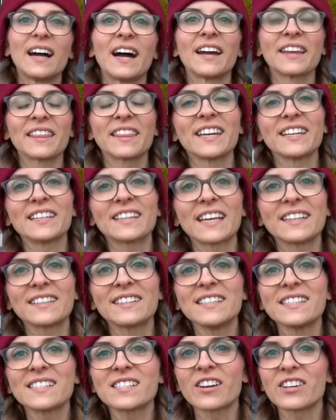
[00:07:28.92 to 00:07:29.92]
I think that
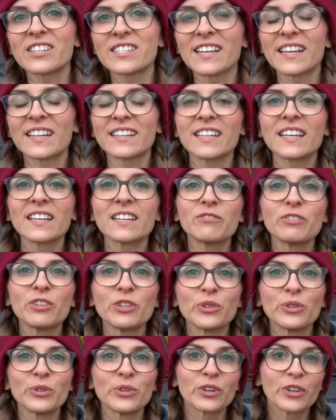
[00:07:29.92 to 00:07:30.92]
these costs can give
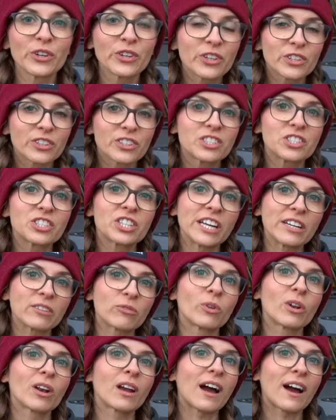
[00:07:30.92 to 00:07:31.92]
you a good
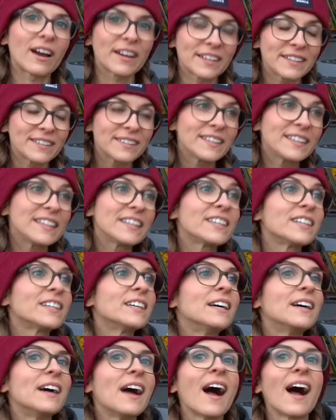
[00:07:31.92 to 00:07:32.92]
general idea.
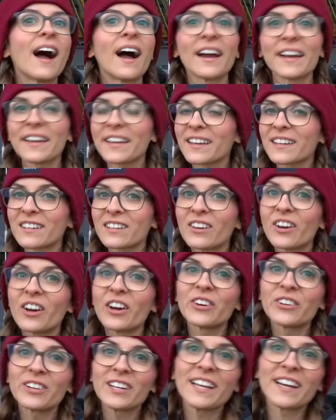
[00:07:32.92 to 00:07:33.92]
I can
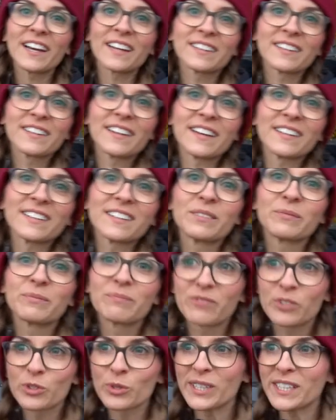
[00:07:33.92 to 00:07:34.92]
only add that
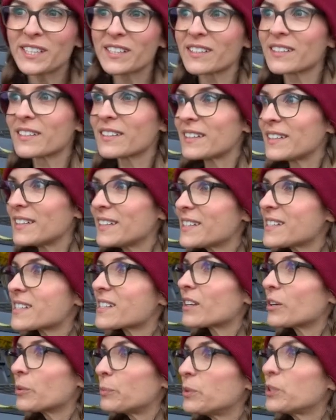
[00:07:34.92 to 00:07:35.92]
Sweden
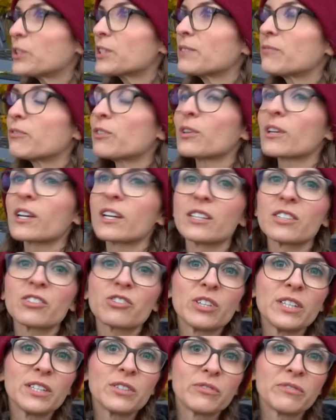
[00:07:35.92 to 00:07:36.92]
is a beautiful
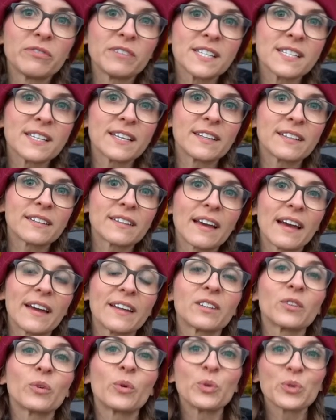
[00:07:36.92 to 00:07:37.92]
country to visit
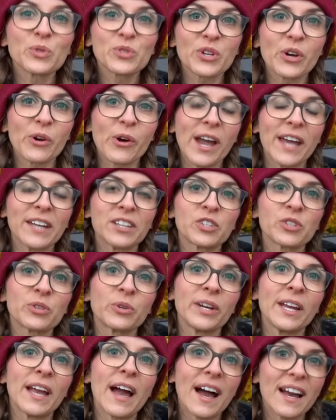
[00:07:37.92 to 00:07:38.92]
and also
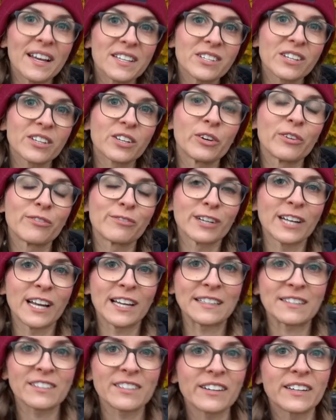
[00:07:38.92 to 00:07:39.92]
enjoy as an
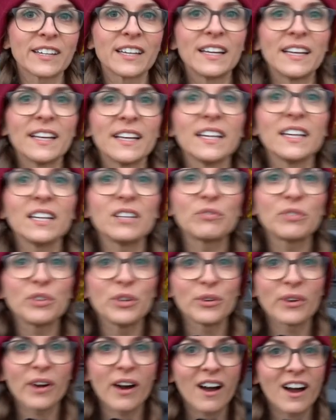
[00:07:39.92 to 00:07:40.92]
overlander. If
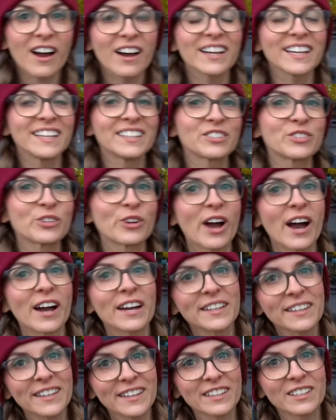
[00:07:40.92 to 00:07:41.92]
you are into
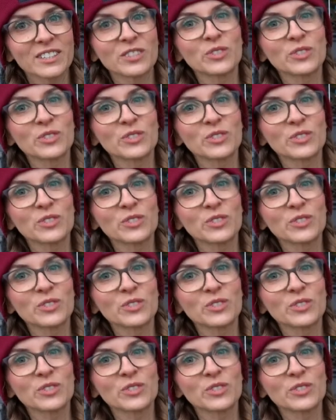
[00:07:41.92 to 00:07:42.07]
hiking